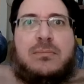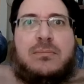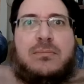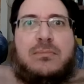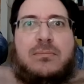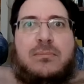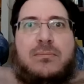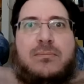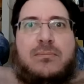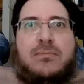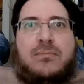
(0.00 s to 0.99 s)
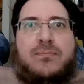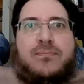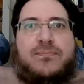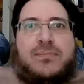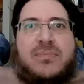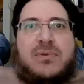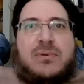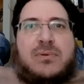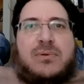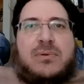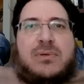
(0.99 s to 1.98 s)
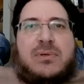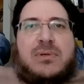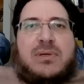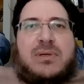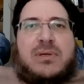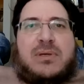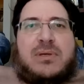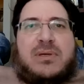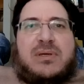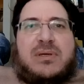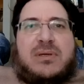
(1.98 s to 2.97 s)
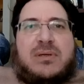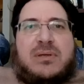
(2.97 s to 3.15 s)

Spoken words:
Nobody speaks.